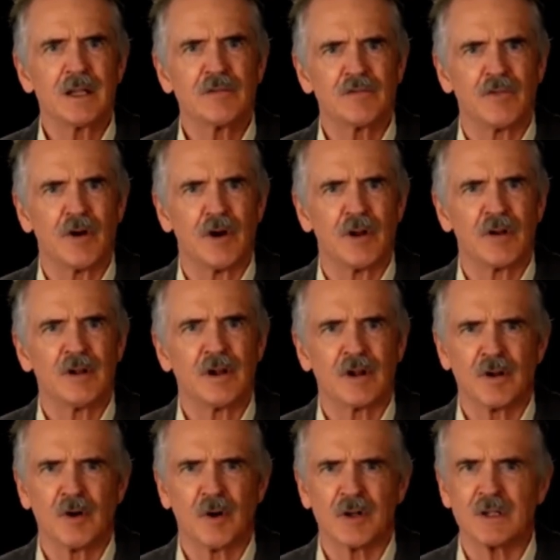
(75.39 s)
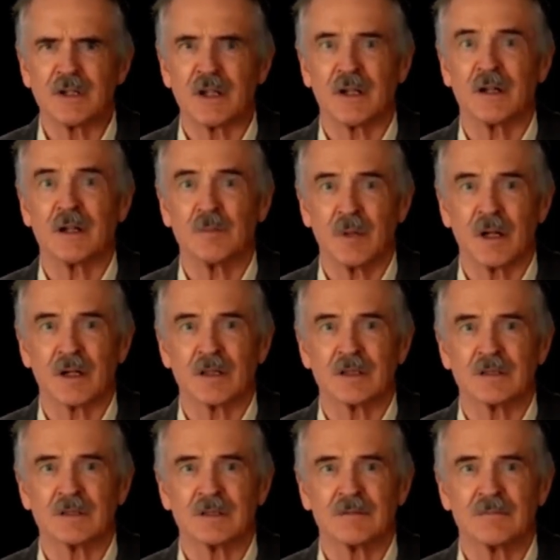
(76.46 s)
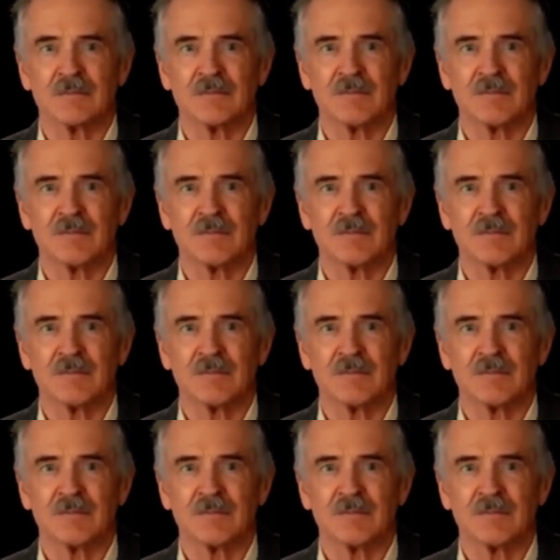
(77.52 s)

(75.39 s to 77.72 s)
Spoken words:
and fall according to their abilities?